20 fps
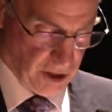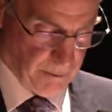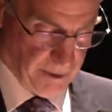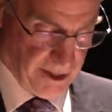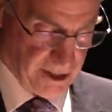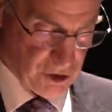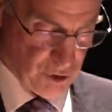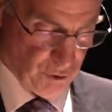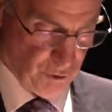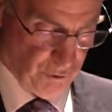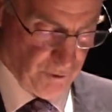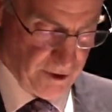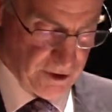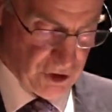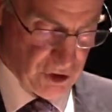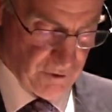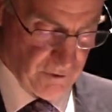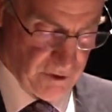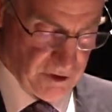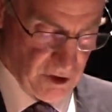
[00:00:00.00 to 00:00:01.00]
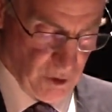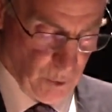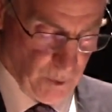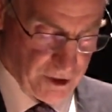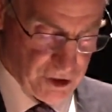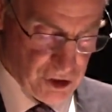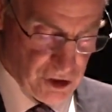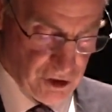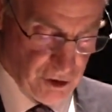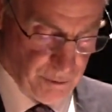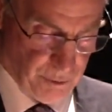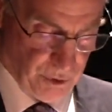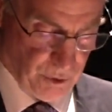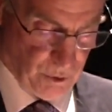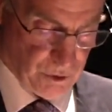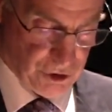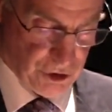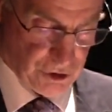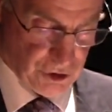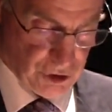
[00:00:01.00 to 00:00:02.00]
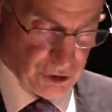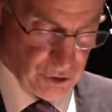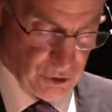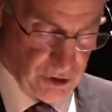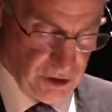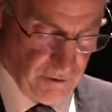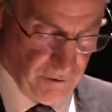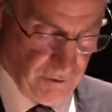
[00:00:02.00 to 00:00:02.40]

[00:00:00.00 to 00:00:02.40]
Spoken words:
Command's offensive in the western approaches to